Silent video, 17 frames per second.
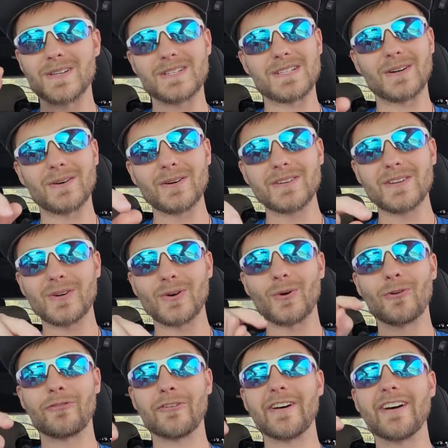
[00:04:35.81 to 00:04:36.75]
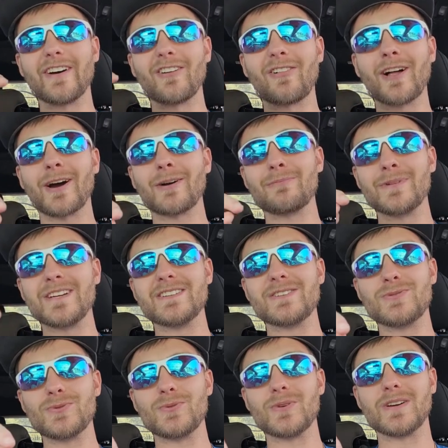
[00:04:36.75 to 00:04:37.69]
Selling the Corvette allowed me
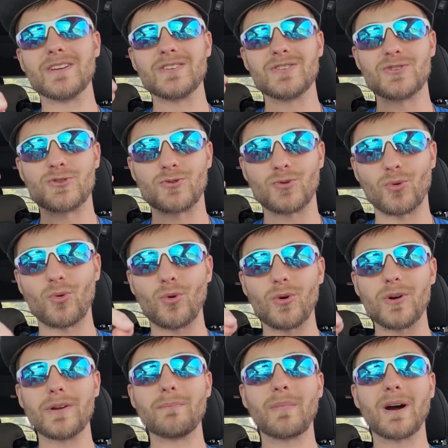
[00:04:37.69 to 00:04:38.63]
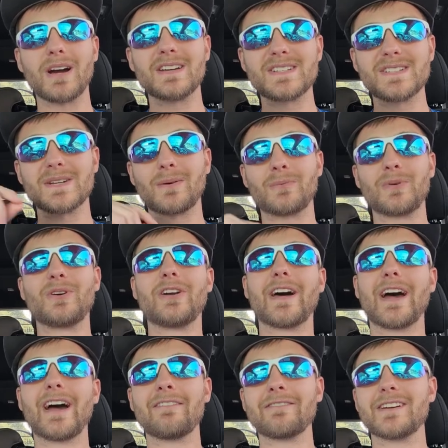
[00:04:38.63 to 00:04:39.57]
to enjoy my summer and
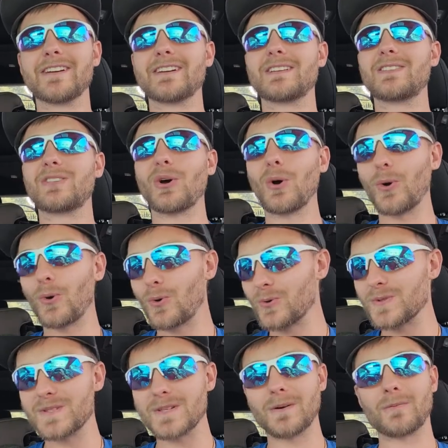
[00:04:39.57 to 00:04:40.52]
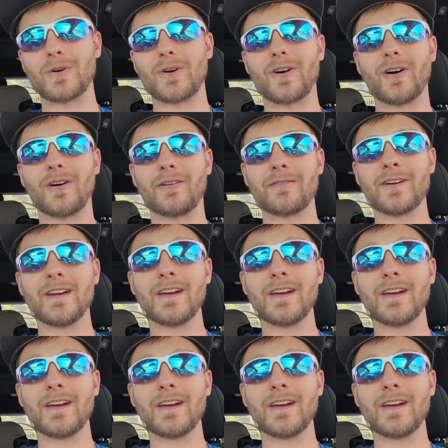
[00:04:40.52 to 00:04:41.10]
have a total summer off.